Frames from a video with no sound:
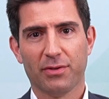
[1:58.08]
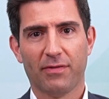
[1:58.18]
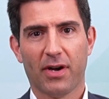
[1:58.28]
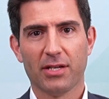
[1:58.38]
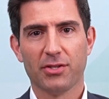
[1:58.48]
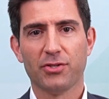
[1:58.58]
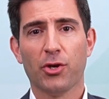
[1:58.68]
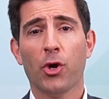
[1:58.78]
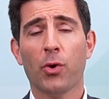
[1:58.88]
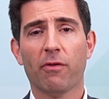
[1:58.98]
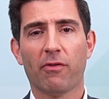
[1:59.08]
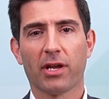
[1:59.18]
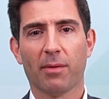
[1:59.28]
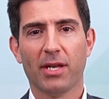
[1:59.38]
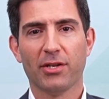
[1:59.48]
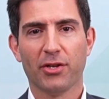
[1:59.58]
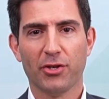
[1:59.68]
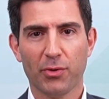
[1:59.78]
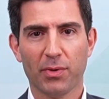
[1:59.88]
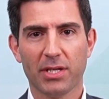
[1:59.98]
advisors who have recommended
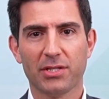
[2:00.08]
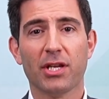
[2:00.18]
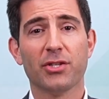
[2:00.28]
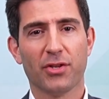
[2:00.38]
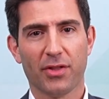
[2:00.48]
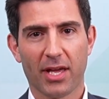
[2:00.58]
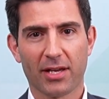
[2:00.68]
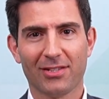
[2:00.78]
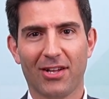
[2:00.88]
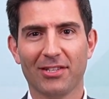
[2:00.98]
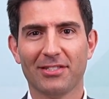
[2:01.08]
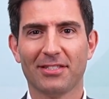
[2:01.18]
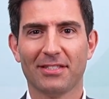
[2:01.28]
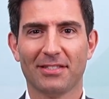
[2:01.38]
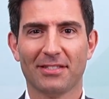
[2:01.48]
annuities to their clients.